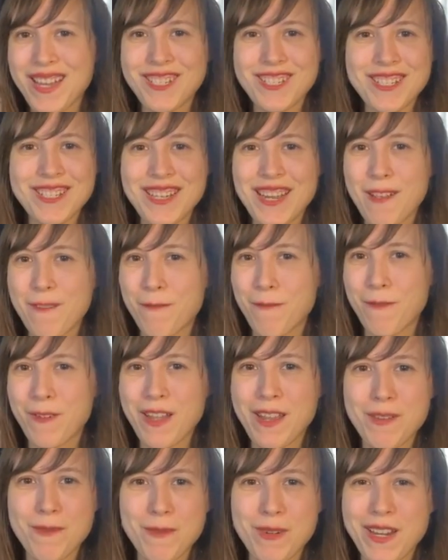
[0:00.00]
I just have
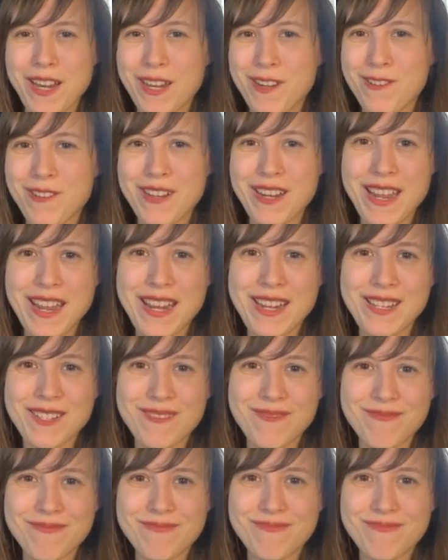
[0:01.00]
fun when I create.